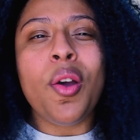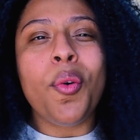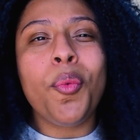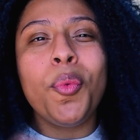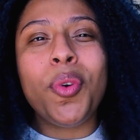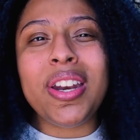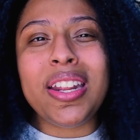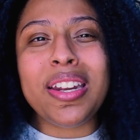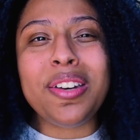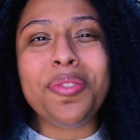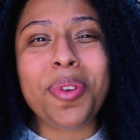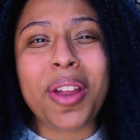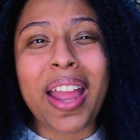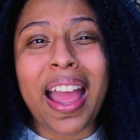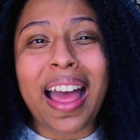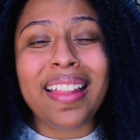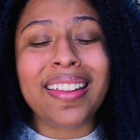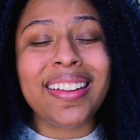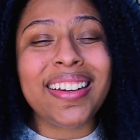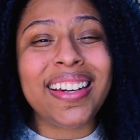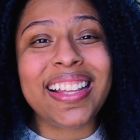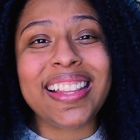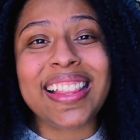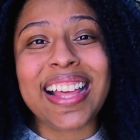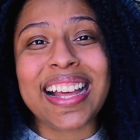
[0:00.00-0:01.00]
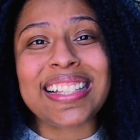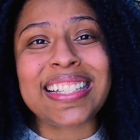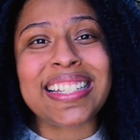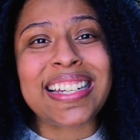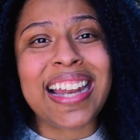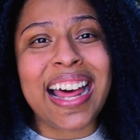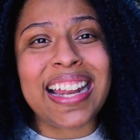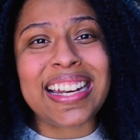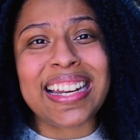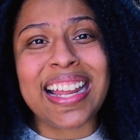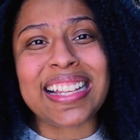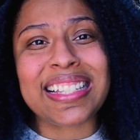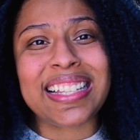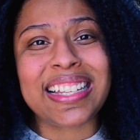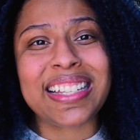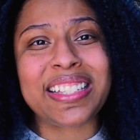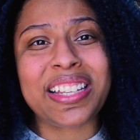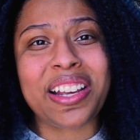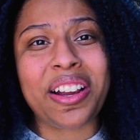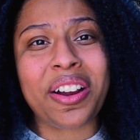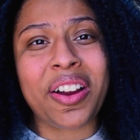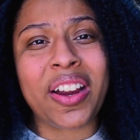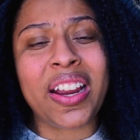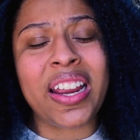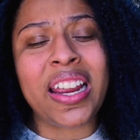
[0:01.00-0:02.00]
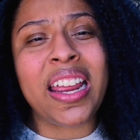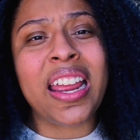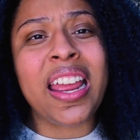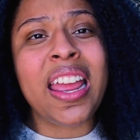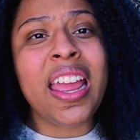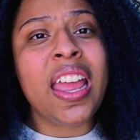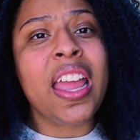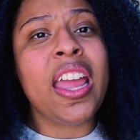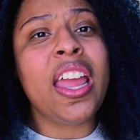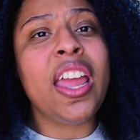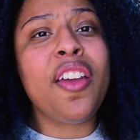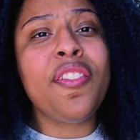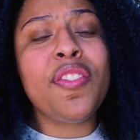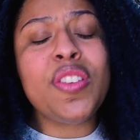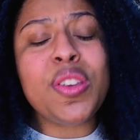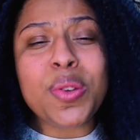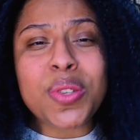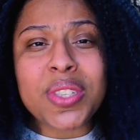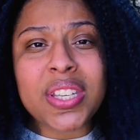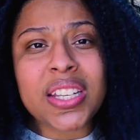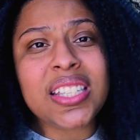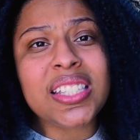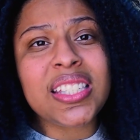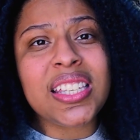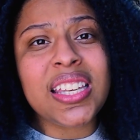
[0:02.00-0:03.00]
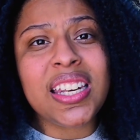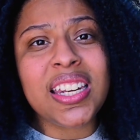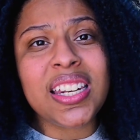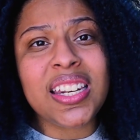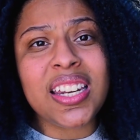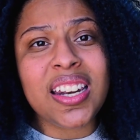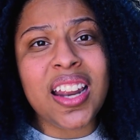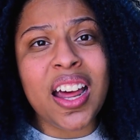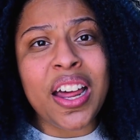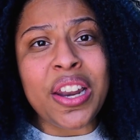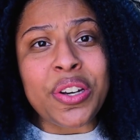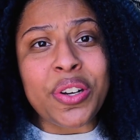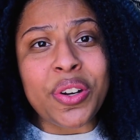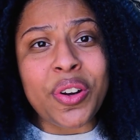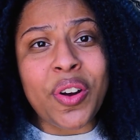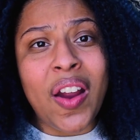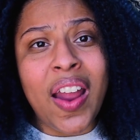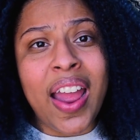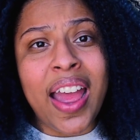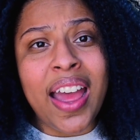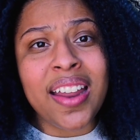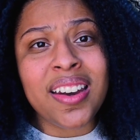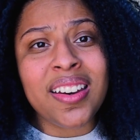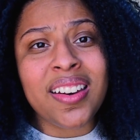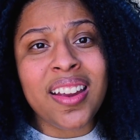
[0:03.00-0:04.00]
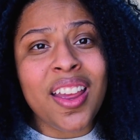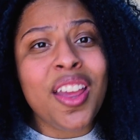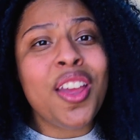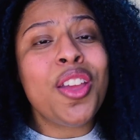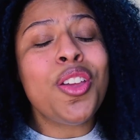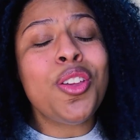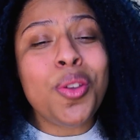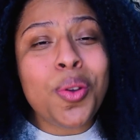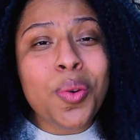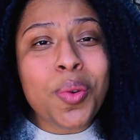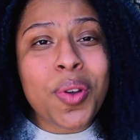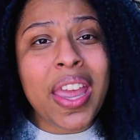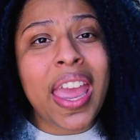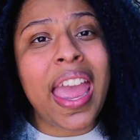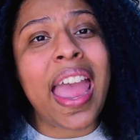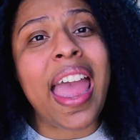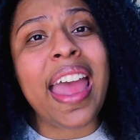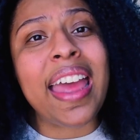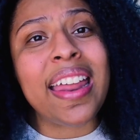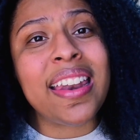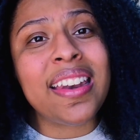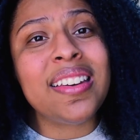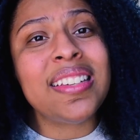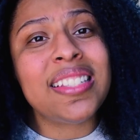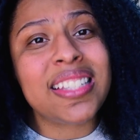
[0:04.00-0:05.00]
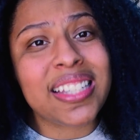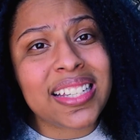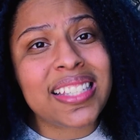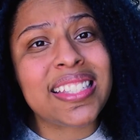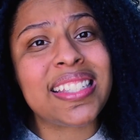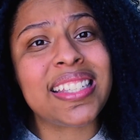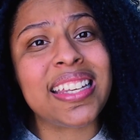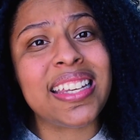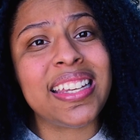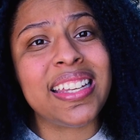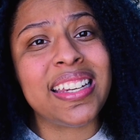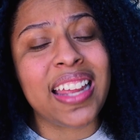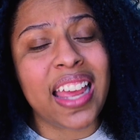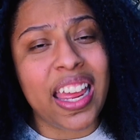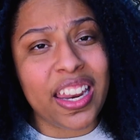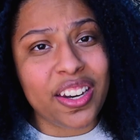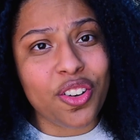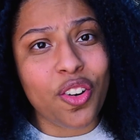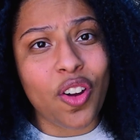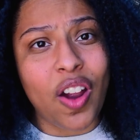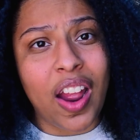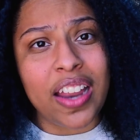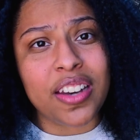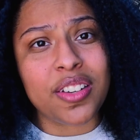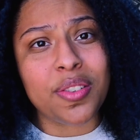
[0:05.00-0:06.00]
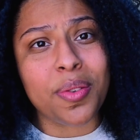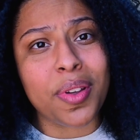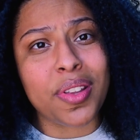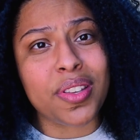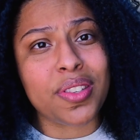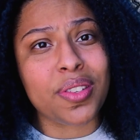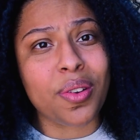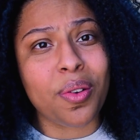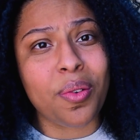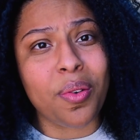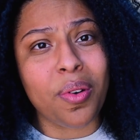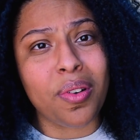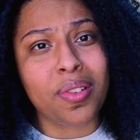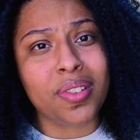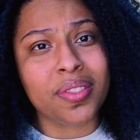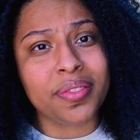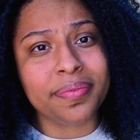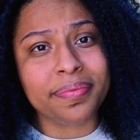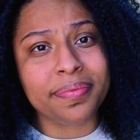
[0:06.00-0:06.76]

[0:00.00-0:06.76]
when in reality that's not necessary. If you succeeded in undergrad, you can succeed in graduate school.